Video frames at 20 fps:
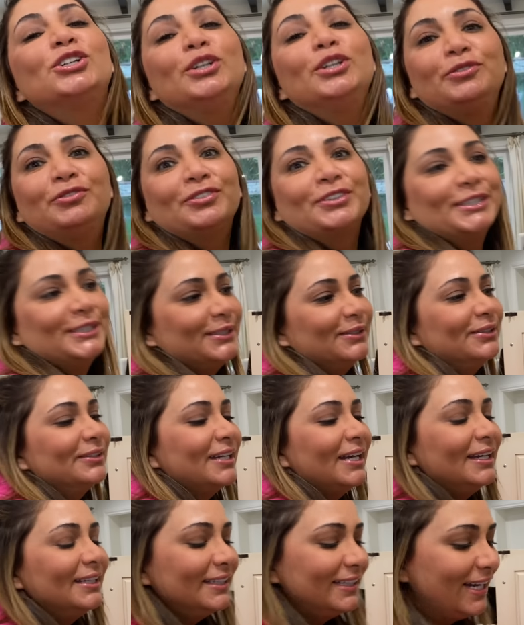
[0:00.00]
good for you,
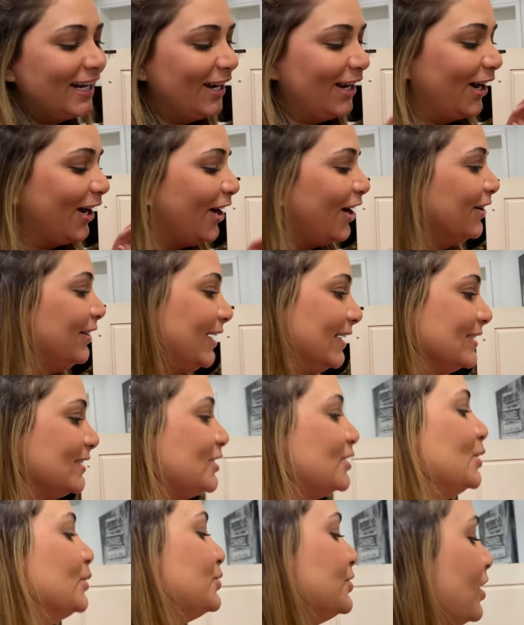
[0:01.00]
okay? All right,
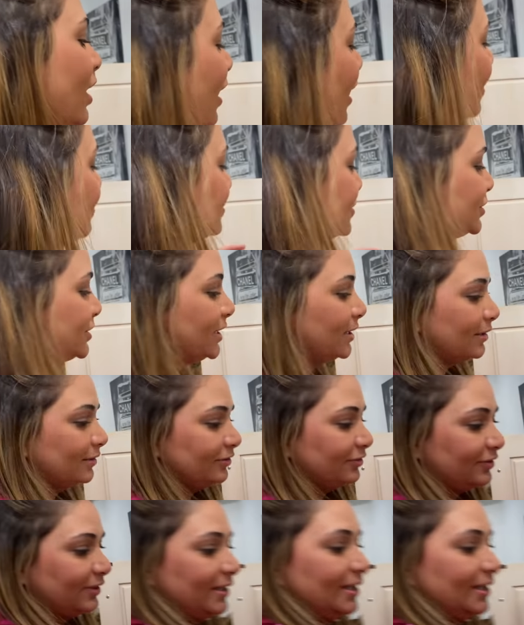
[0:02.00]
so top shelf.